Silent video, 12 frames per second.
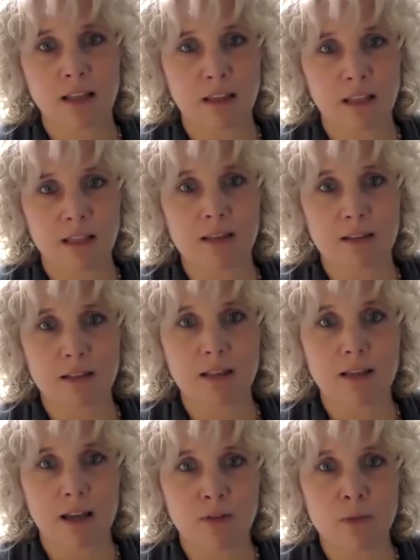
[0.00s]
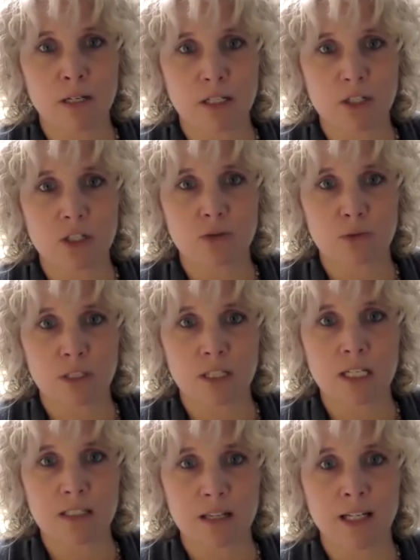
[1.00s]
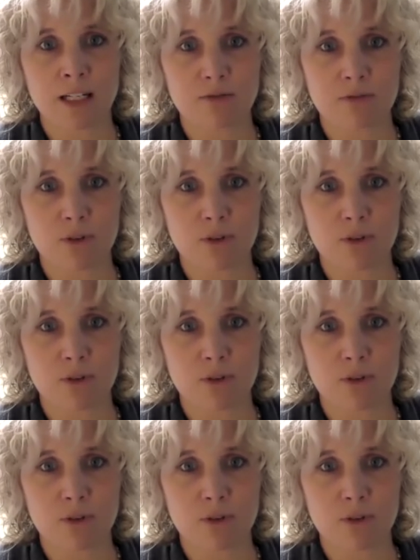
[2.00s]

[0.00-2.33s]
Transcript: I think everybody's just really excited